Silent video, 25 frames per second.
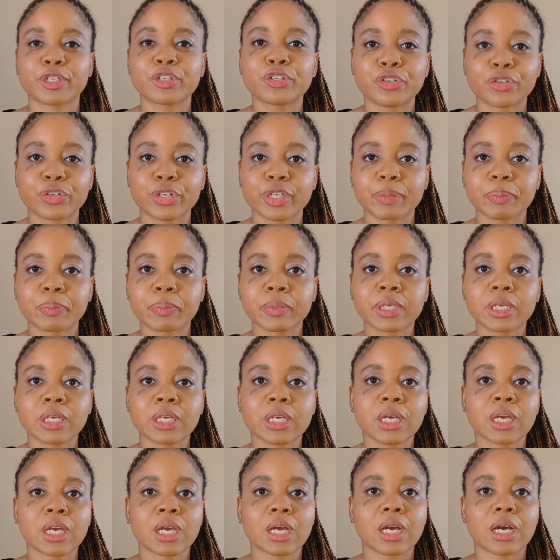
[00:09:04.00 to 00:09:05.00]
a dream.
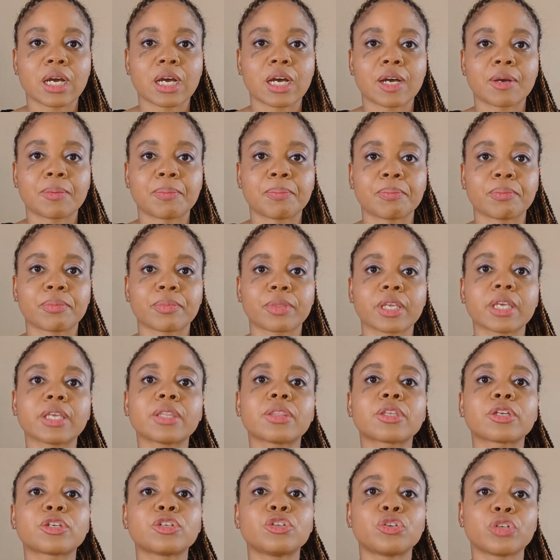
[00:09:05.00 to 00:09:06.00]
In
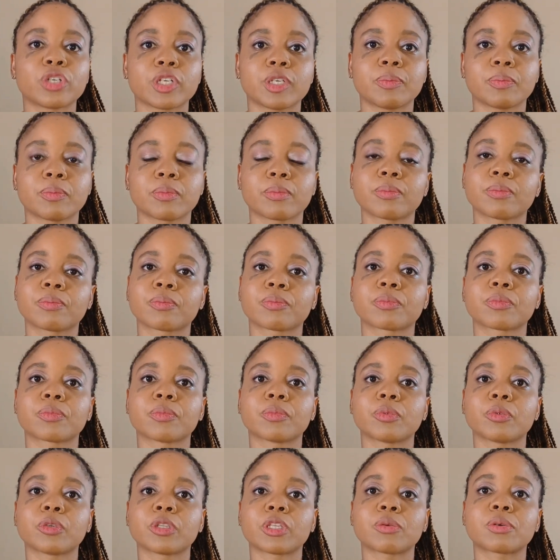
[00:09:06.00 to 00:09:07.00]
the dream,
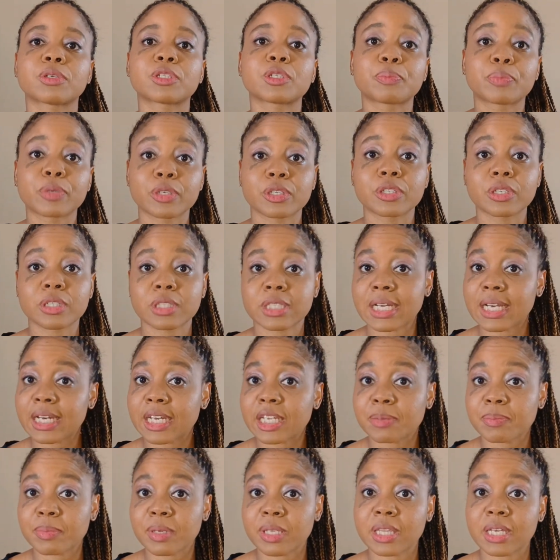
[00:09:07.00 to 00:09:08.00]
there was a person
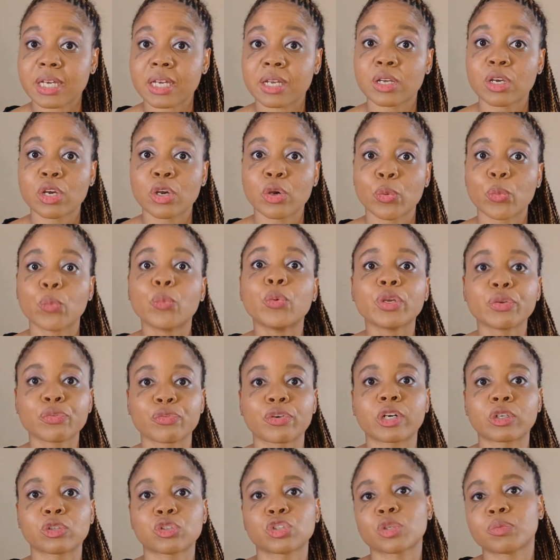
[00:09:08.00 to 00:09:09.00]
telling me that we
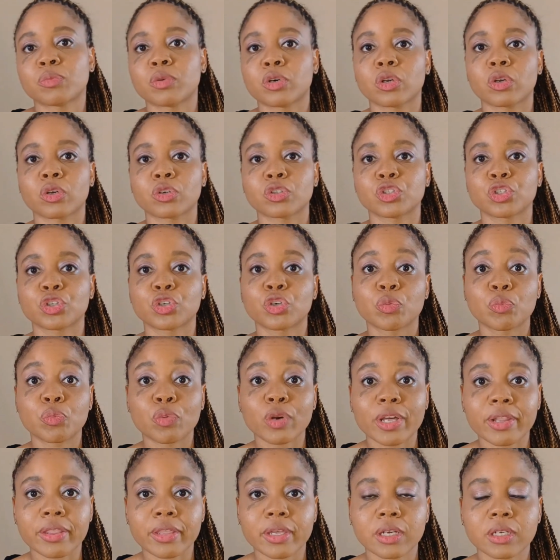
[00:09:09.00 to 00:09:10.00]
found your biological
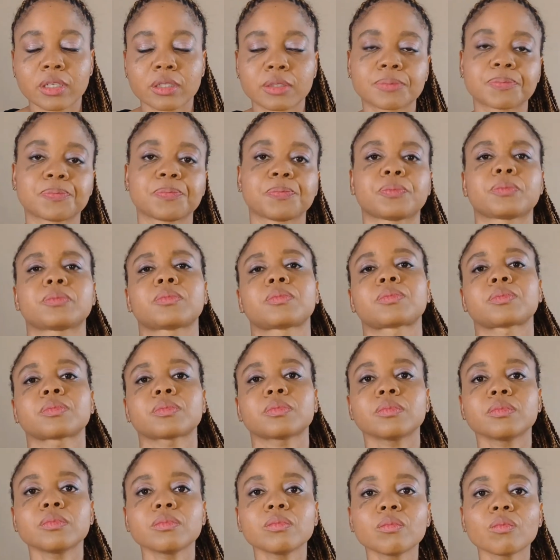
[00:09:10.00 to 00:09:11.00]
brother.
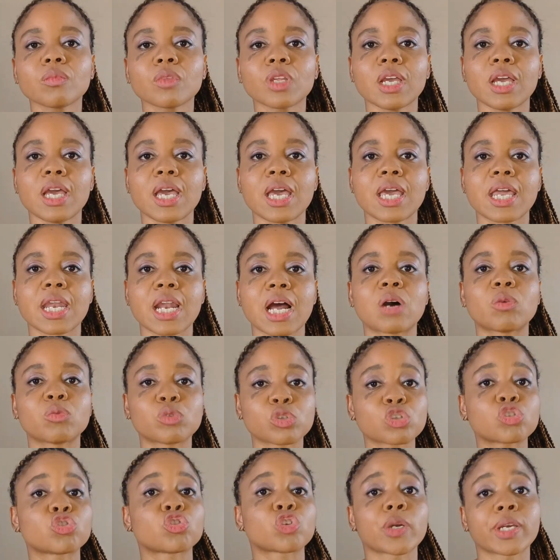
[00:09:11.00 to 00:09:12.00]
And I
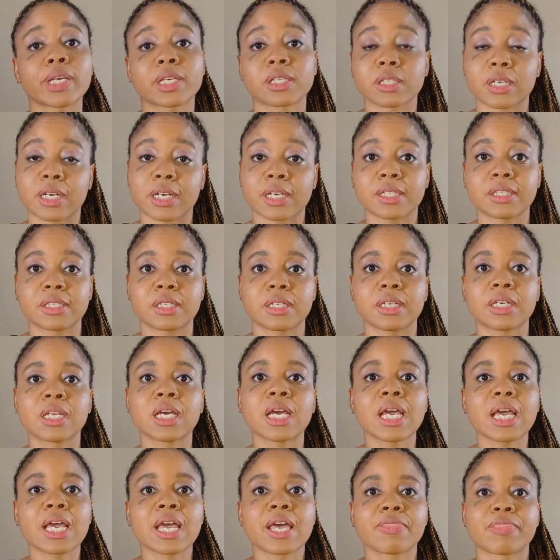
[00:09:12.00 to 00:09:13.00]
was so excited
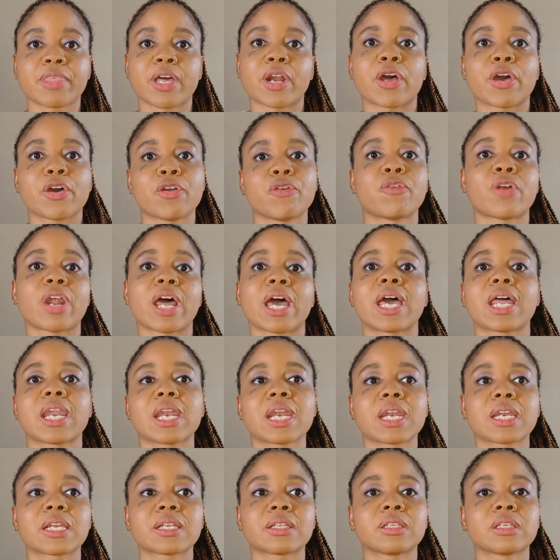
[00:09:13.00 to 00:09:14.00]
that I
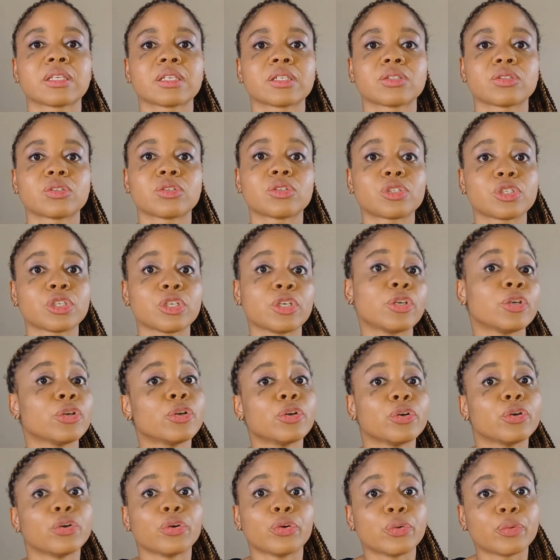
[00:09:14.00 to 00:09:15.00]
ran to see
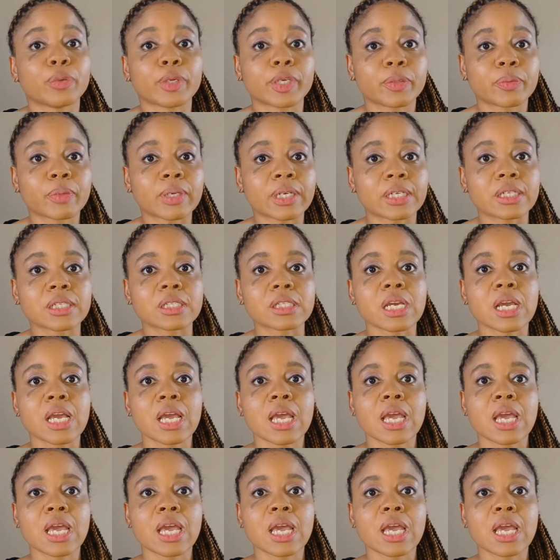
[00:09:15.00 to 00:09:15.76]
who it was.